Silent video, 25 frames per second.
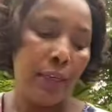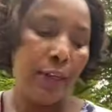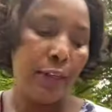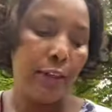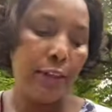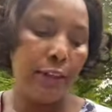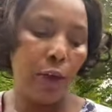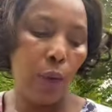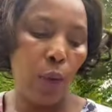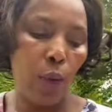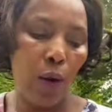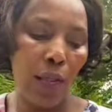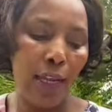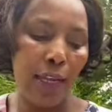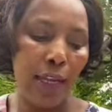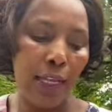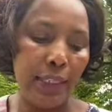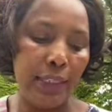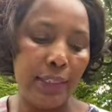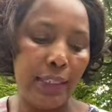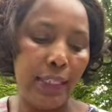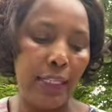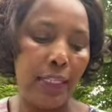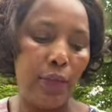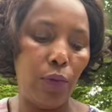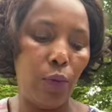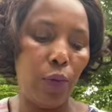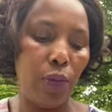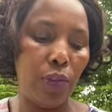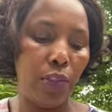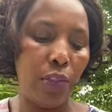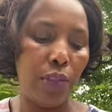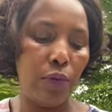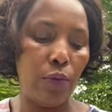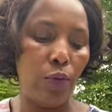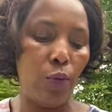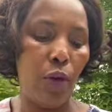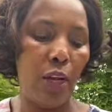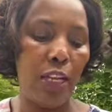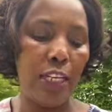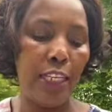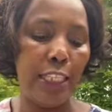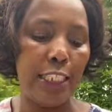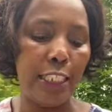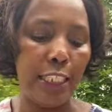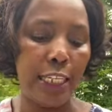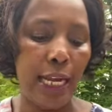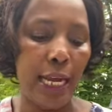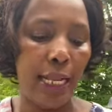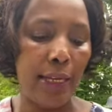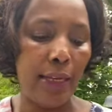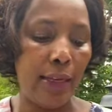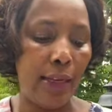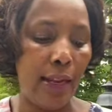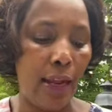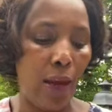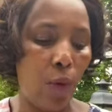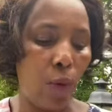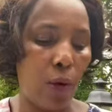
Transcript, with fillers: the one I said was one in Canada,